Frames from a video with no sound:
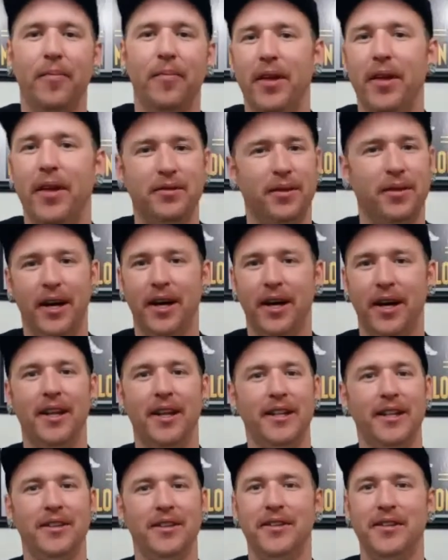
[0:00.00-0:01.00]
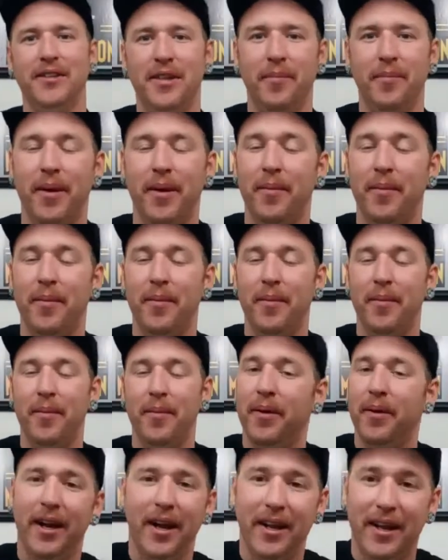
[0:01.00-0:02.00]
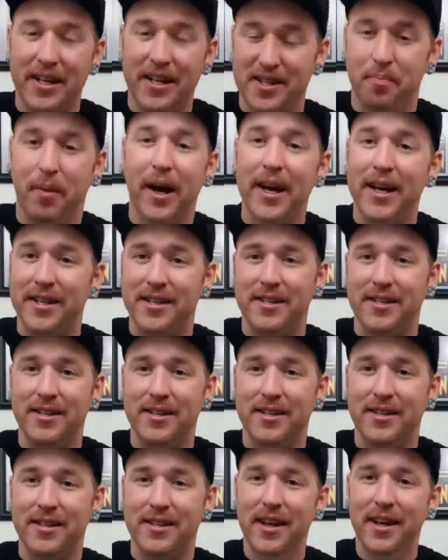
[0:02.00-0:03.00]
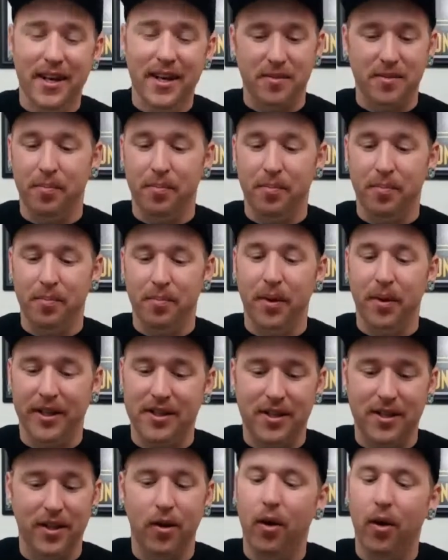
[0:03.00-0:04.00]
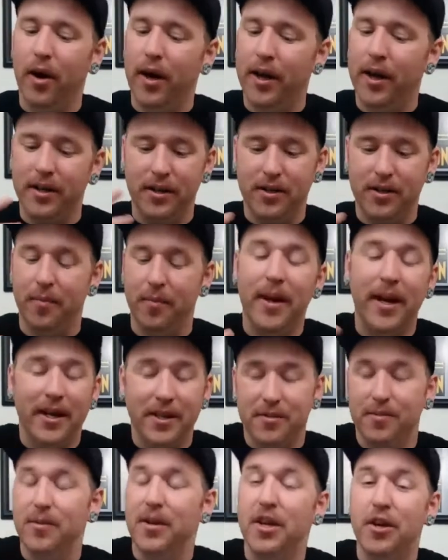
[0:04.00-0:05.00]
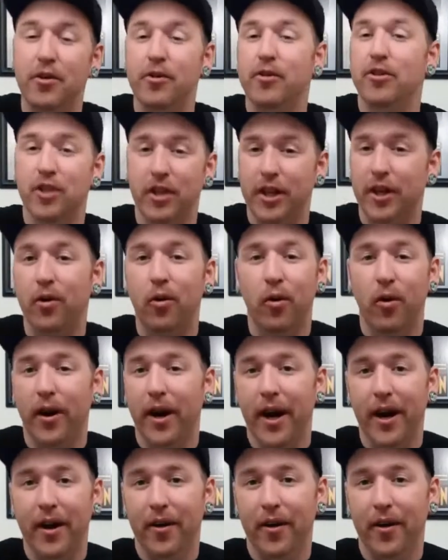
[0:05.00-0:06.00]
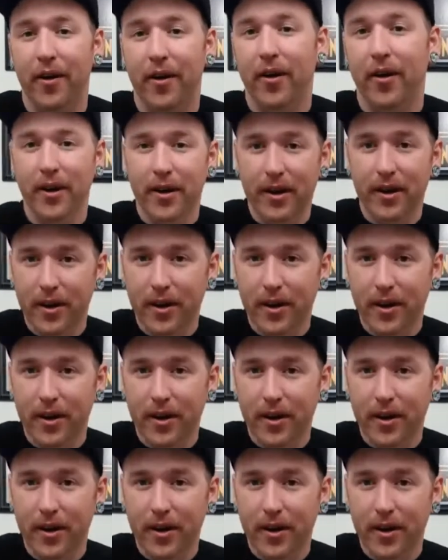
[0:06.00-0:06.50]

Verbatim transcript: That's how it's hitting me. But that spice is building still. To me, it's hugely coriander.